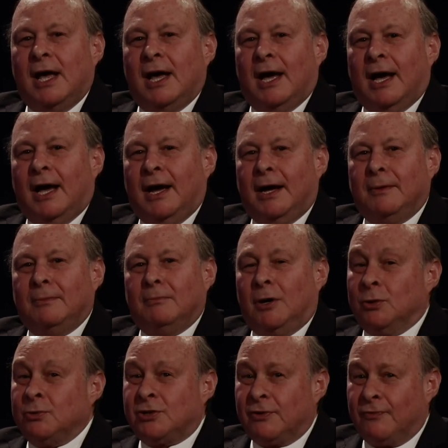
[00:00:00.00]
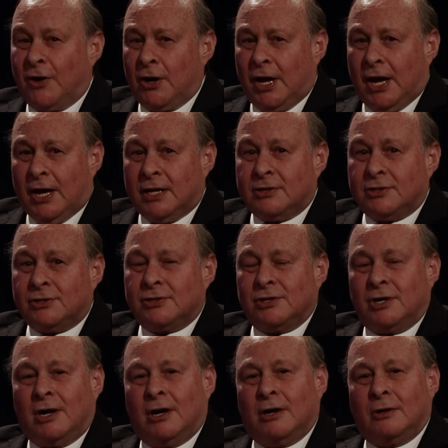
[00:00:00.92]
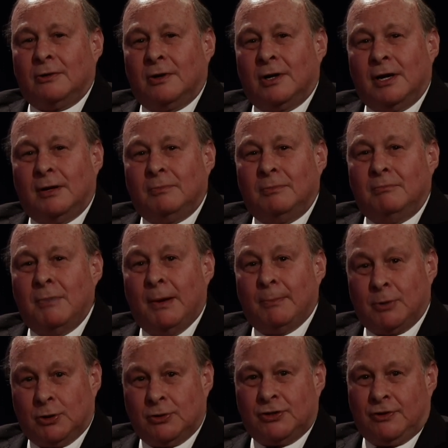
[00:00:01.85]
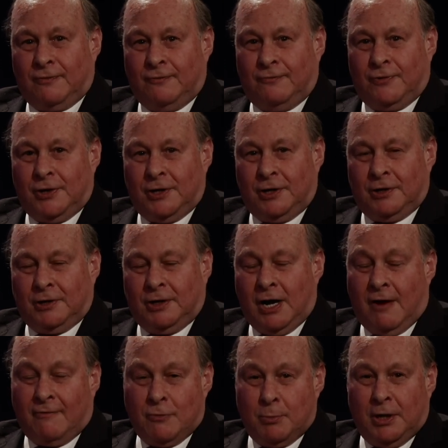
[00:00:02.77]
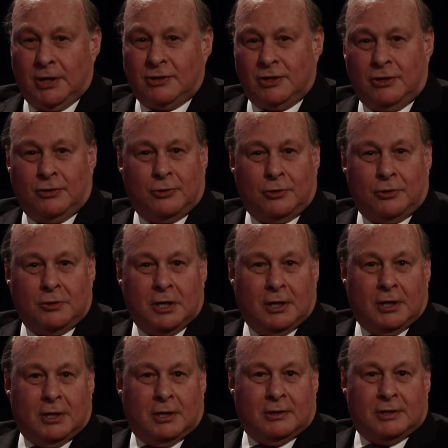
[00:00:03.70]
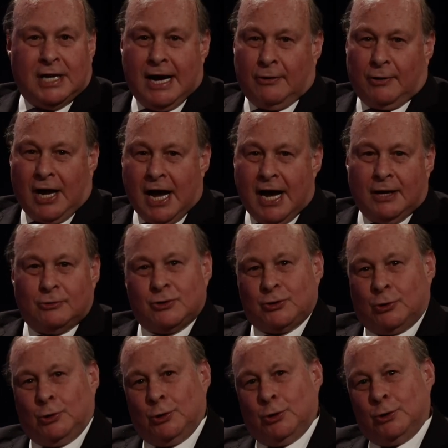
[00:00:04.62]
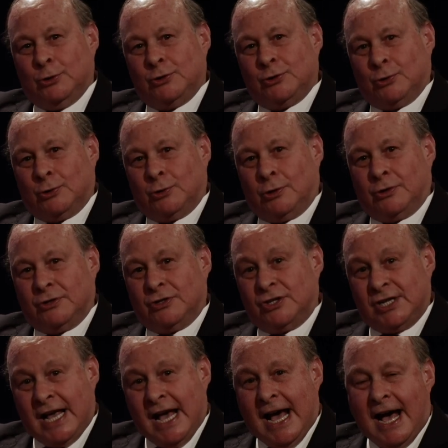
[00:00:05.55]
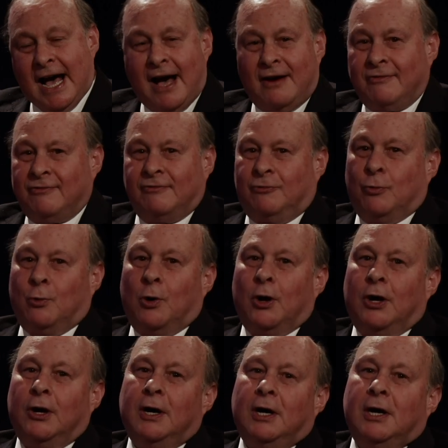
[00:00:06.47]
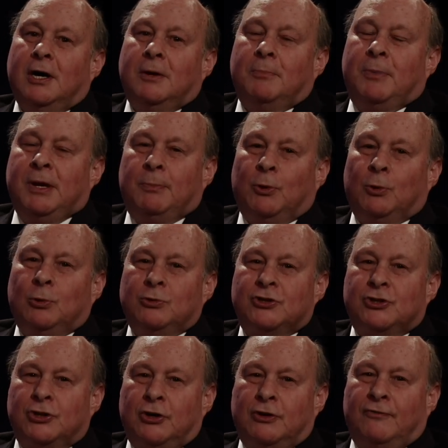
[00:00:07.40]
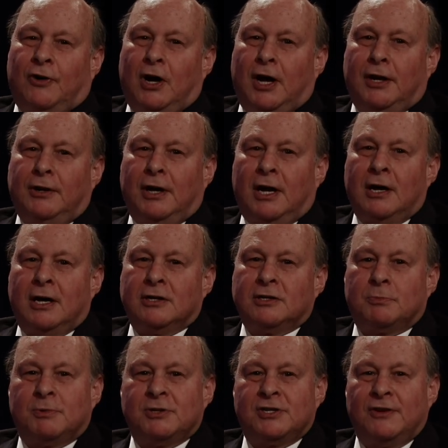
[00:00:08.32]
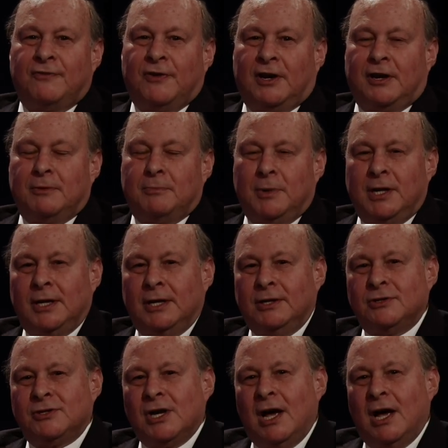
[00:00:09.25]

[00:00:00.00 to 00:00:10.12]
And most of our guests are uh, members of the government, either town councilors or staff or people who serve on uh, specific committees.